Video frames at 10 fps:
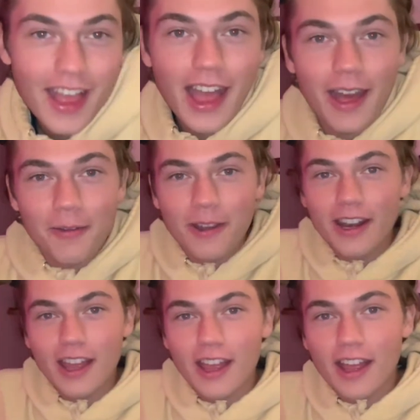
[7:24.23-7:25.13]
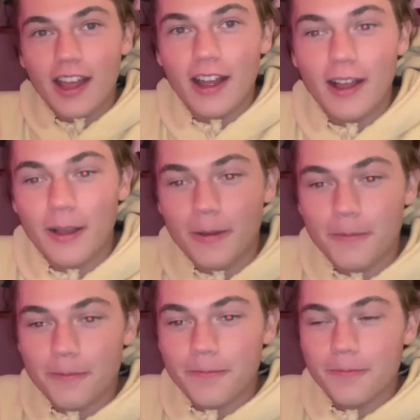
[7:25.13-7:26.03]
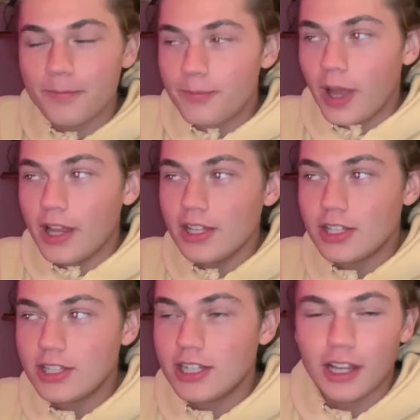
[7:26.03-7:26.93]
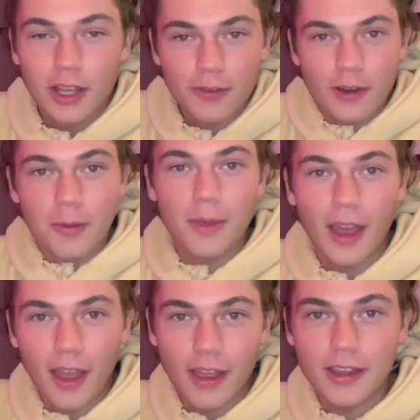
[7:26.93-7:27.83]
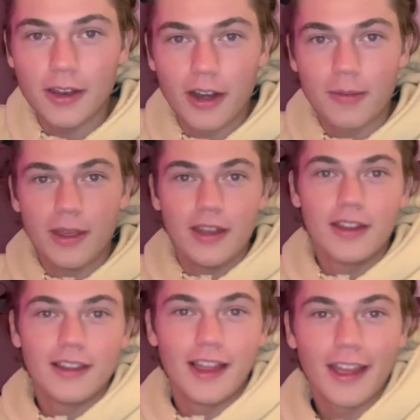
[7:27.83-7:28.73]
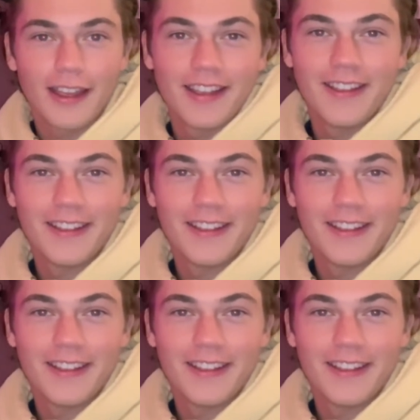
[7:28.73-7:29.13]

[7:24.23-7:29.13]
we're gonna um, probably just chill here for a bit, you know what I mean? Like,